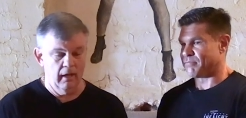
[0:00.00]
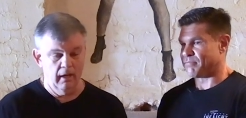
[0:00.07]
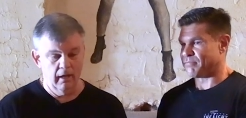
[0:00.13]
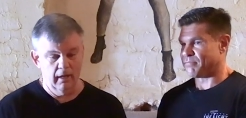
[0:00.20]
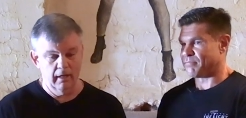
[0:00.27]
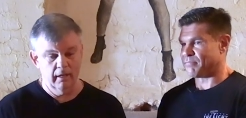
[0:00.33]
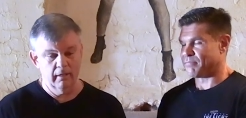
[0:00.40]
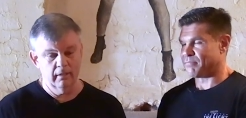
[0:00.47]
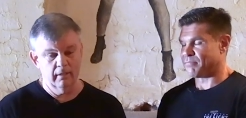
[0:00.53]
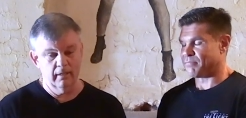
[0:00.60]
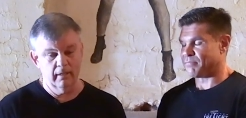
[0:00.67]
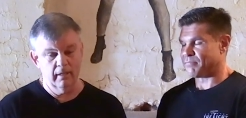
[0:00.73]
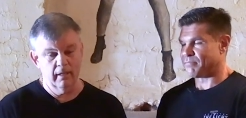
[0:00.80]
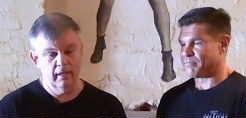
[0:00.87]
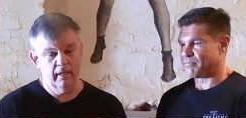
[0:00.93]
Speaker 1: Uh,
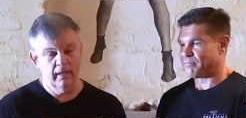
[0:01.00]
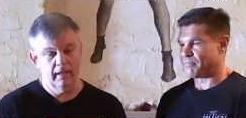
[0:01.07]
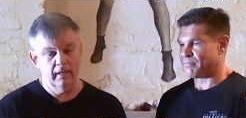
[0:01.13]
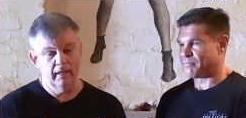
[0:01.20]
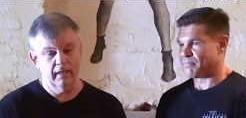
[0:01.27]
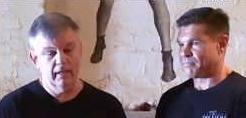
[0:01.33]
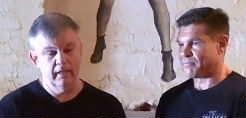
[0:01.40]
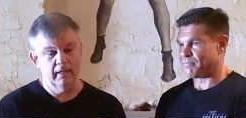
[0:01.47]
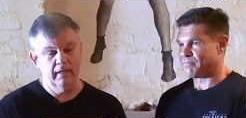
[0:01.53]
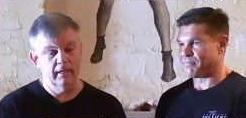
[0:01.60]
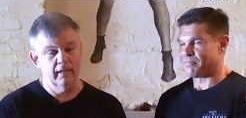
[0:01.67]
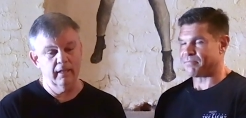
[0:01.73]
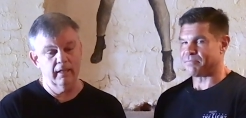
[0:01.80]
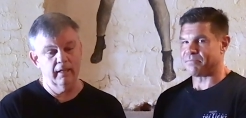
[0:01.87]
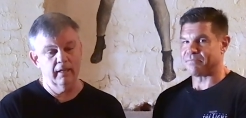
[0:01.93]

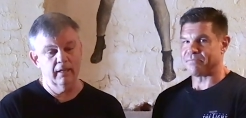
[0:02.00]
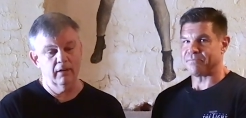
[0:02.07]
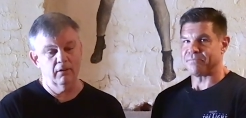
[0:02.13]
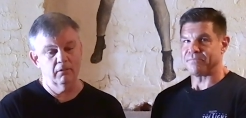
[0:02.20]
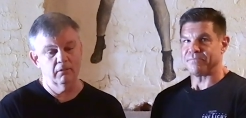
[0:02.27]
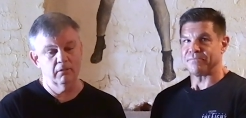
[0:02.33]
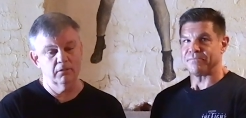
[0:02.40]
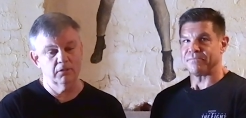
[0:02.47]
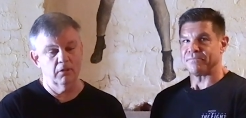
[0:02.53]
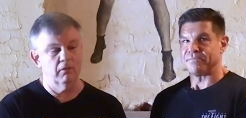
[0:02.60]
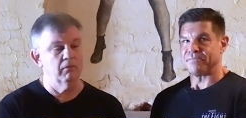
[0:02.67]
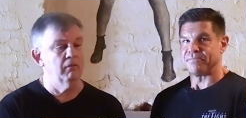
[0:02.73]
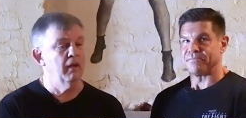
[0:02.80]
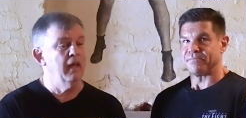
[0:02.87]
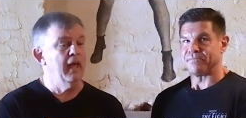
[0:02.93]
he, you know,
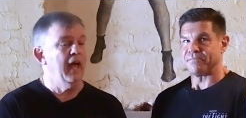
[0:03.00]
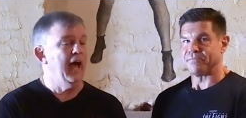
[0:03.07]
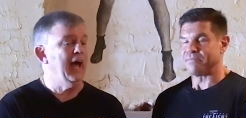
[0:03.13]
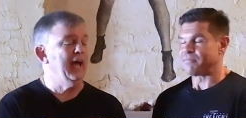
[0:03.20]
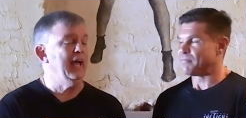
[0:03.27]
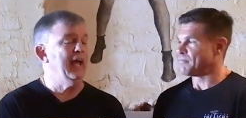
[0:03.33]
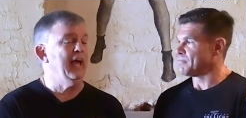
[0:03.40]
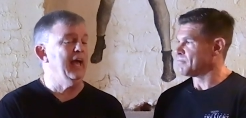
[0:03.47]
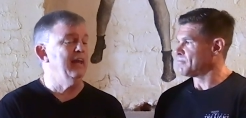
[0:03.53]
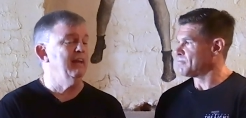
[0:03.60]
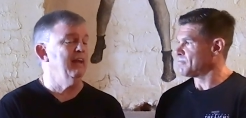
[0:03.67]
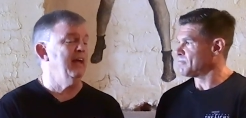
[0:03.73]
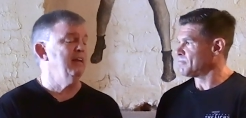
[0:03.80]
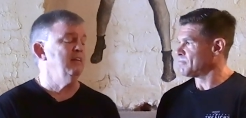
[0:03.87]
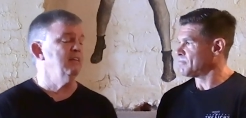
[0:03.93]
so I and
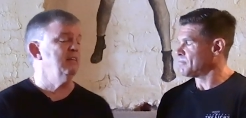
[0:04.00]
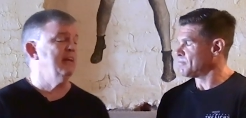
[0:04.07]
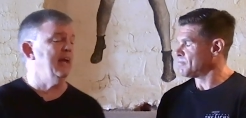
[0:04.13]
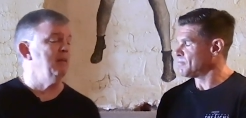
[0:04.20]
and